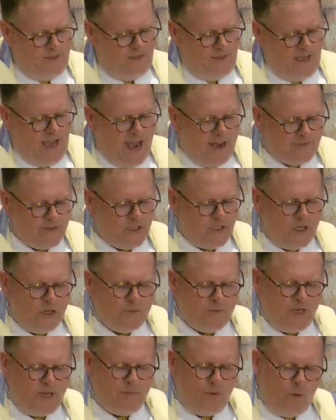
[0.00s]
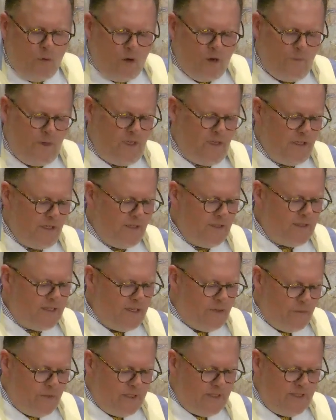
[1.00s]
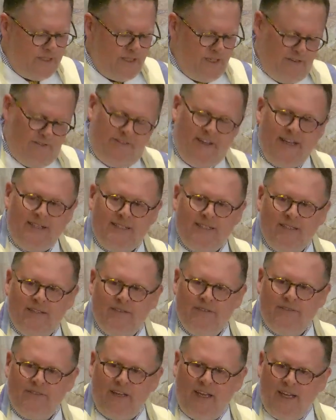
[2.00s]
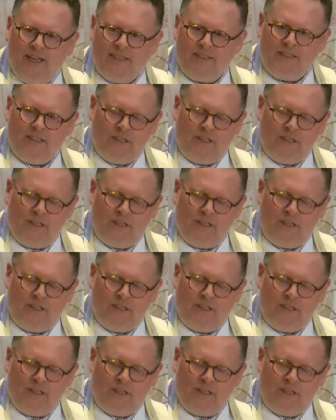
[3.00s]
After Yom Kippur, we learned it was invasive and